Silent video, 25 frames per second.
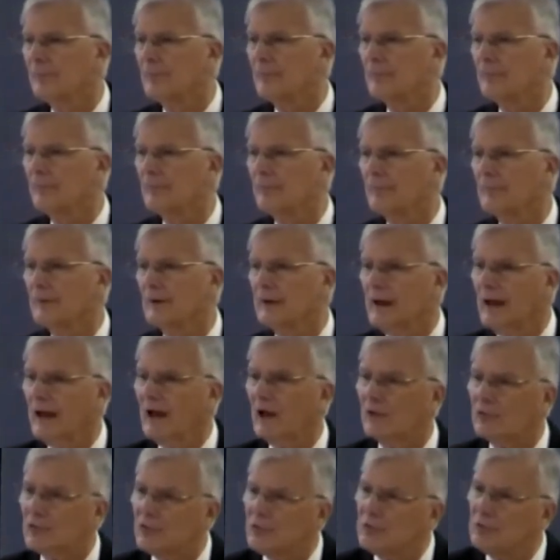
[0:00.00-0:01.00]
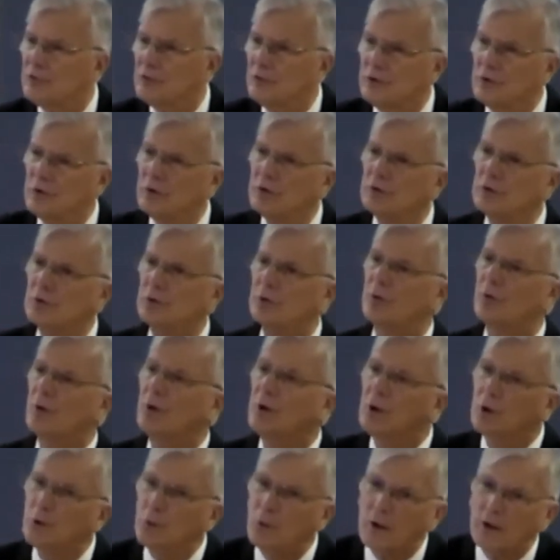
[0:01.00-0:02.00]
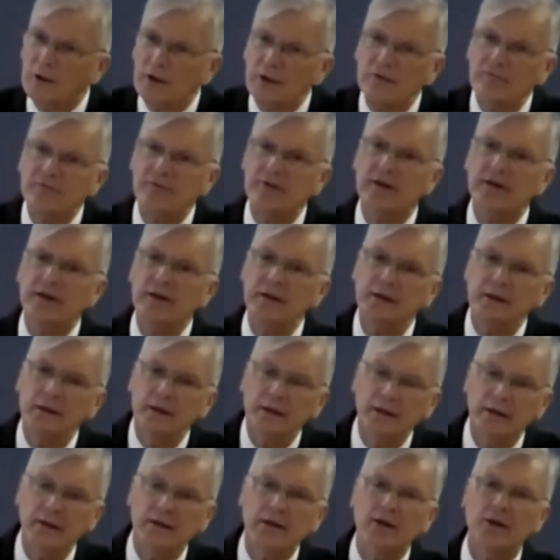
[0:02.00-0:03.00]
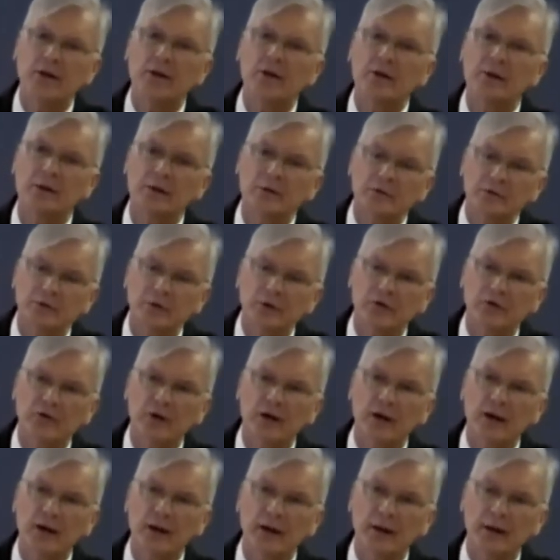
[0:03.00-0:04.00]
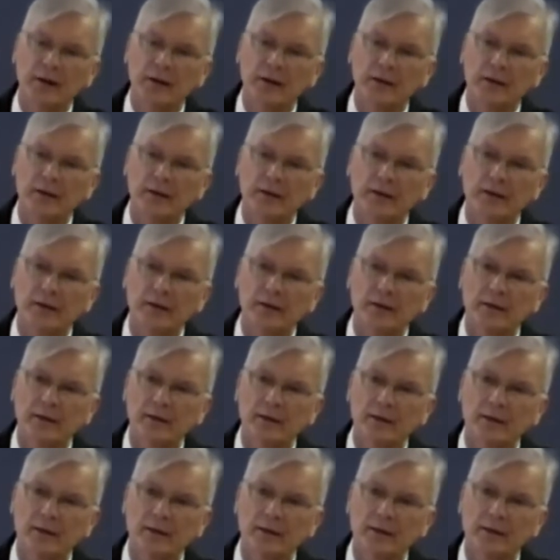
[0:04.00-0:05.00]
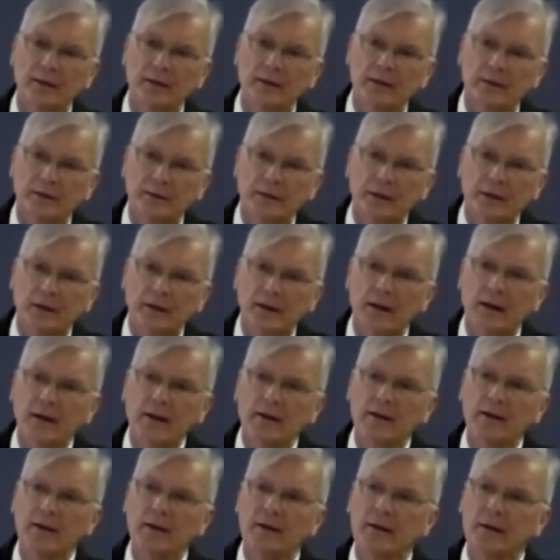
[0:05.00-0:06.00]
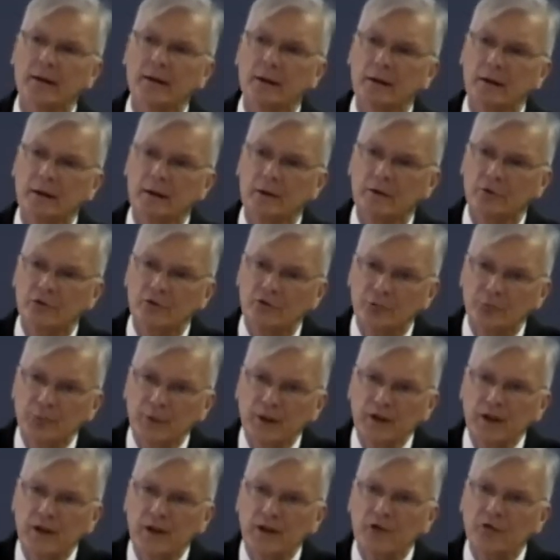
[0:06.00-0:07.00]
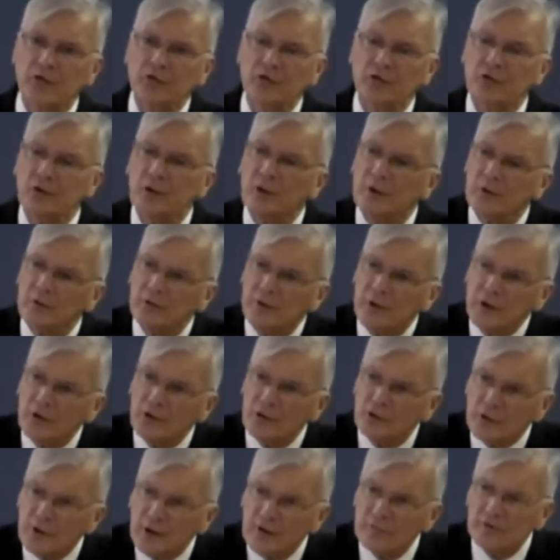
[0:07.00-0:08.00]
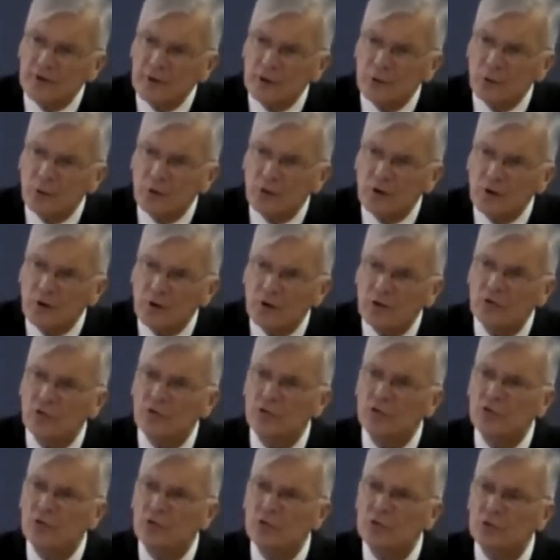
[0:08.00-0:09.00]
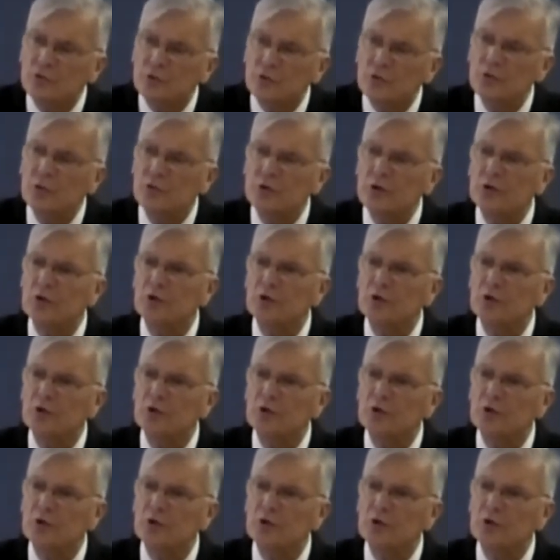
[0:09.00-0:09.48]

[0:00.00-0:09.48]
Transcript: Yes, you who are living here today, God speaks these living words to you.